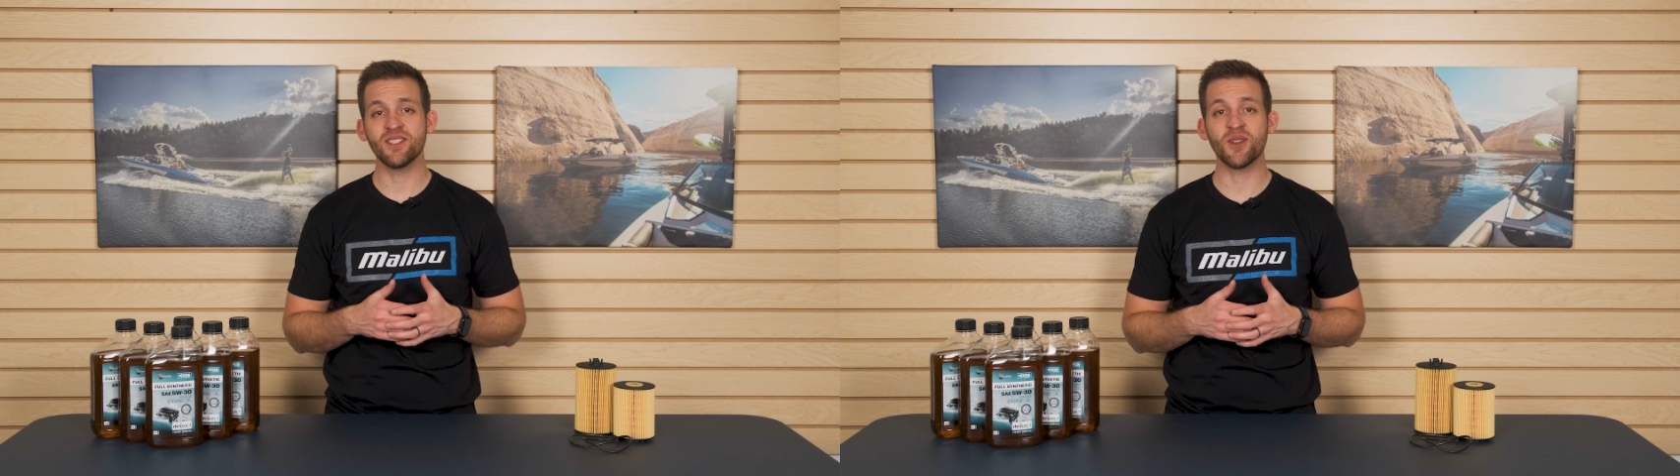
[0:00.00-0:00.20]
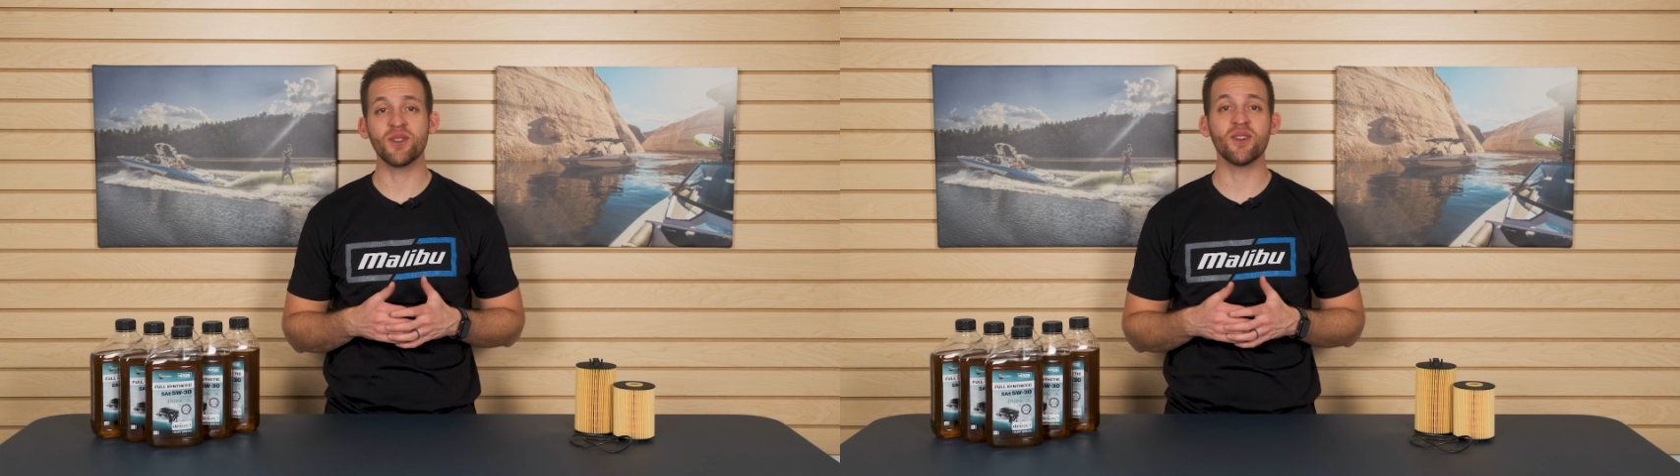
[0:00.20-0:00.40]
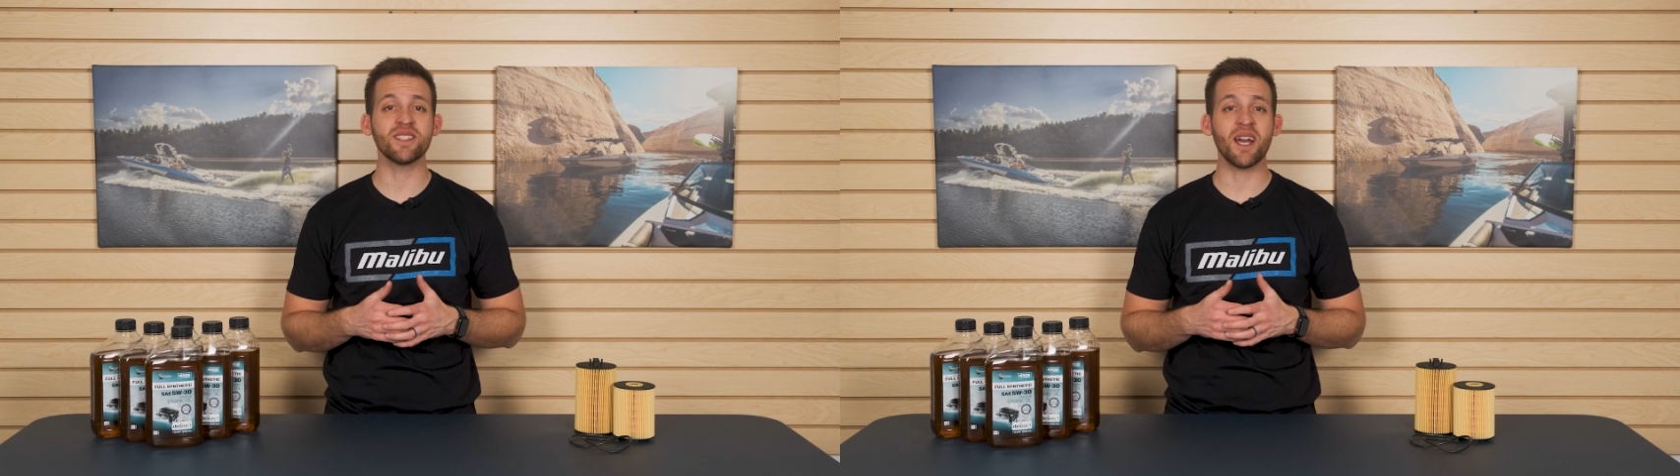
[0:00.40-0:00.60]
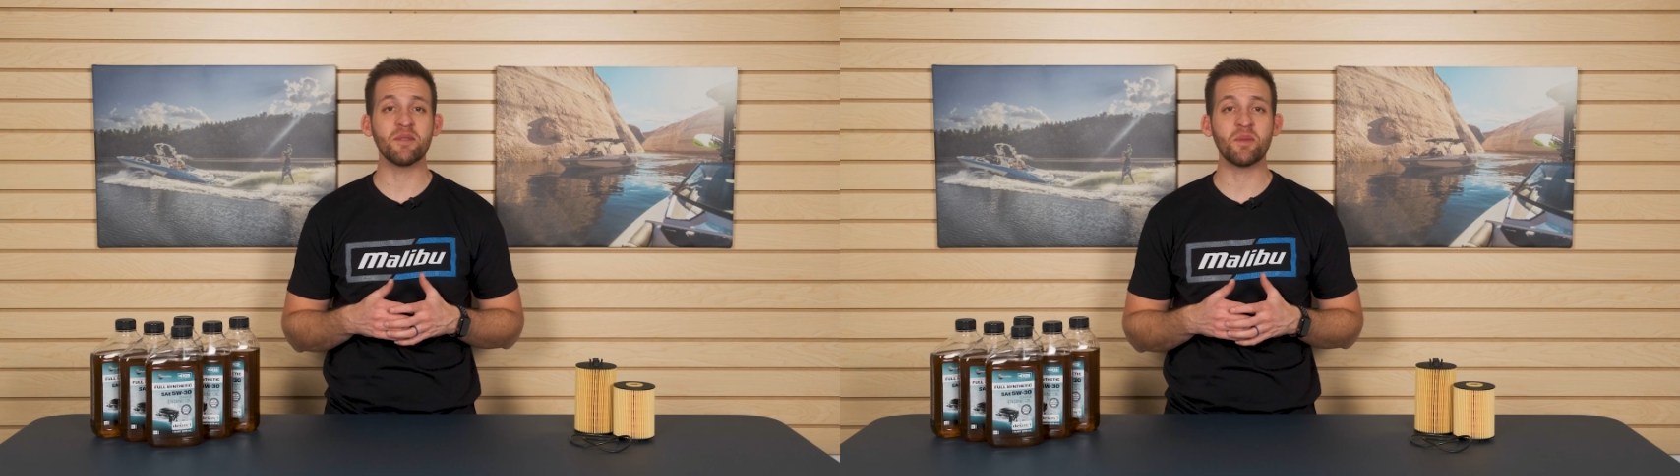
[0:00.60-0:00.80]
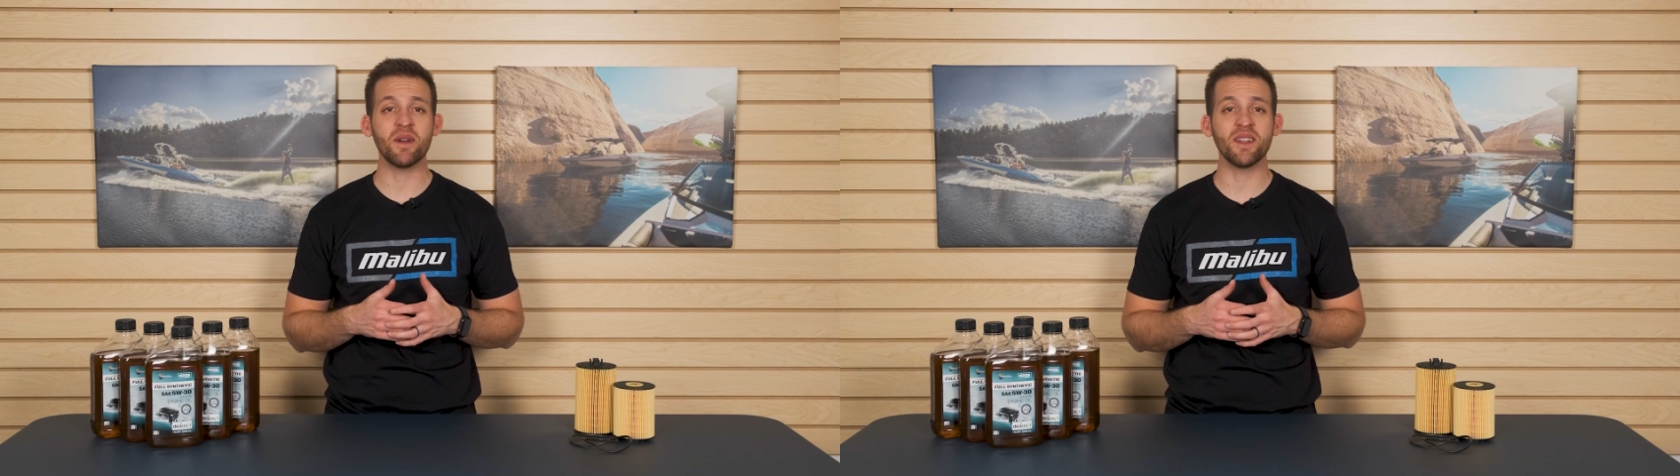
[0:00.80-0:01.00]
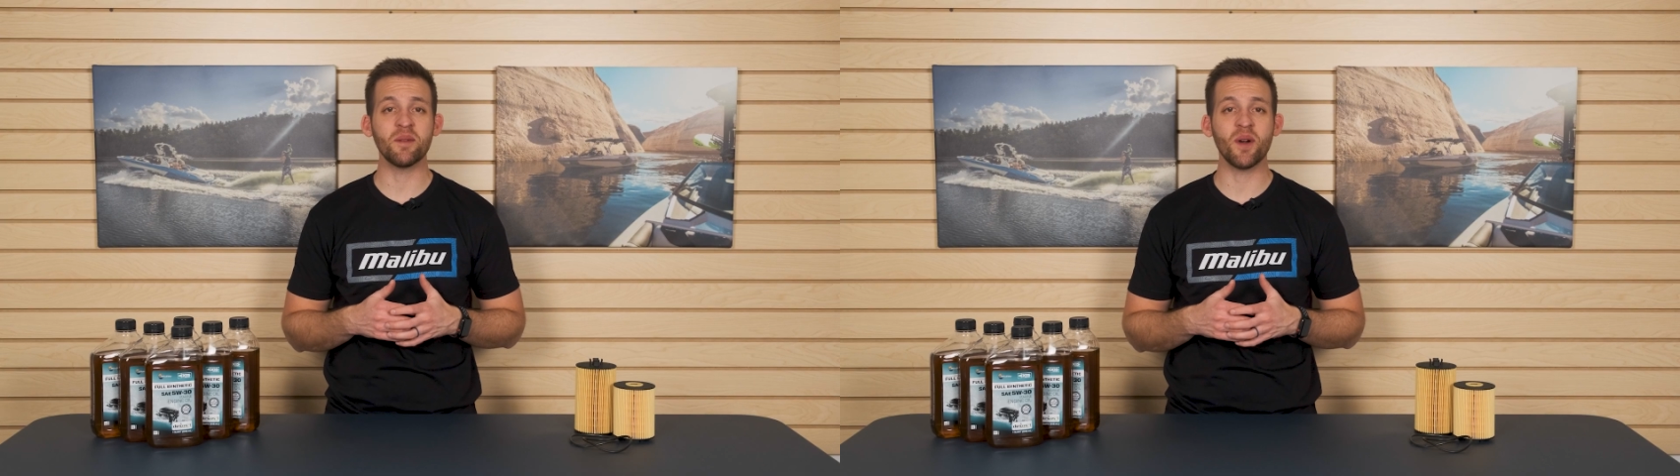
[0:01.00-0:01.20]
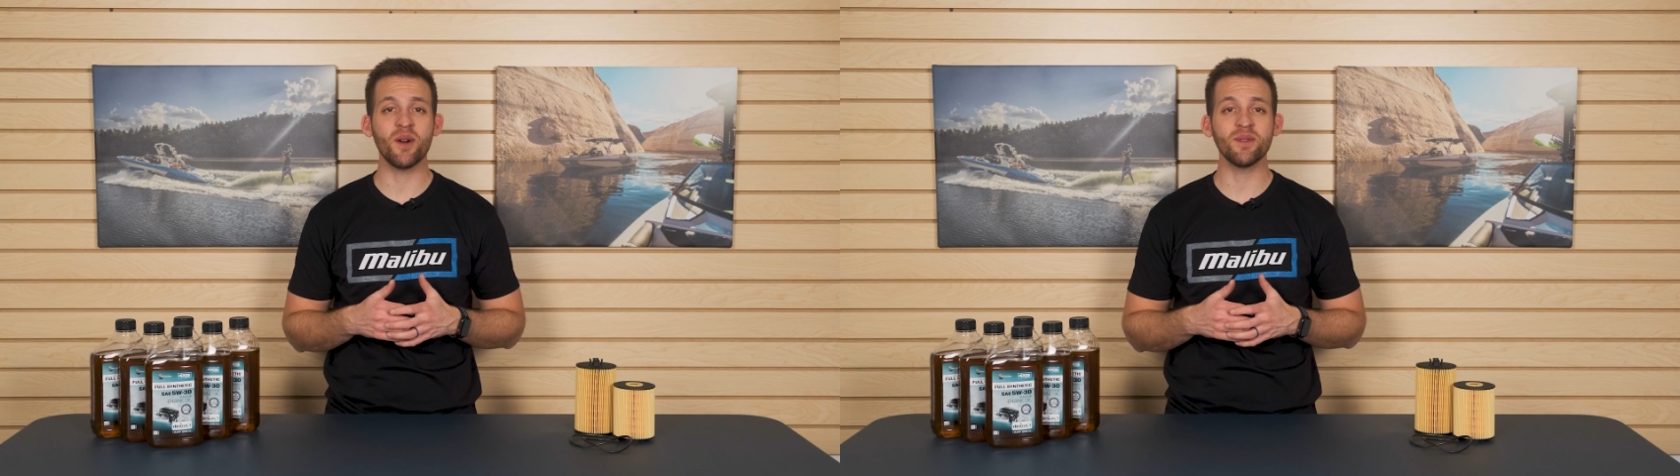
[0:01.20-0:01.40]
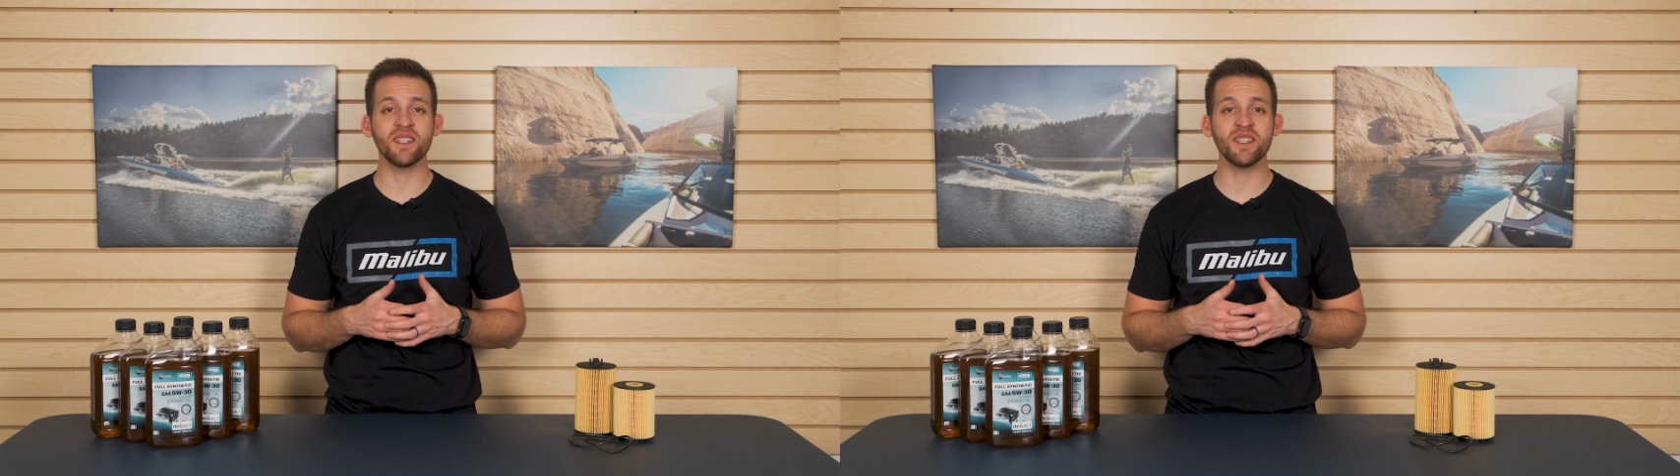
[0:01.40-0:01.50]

so your time spent on the boat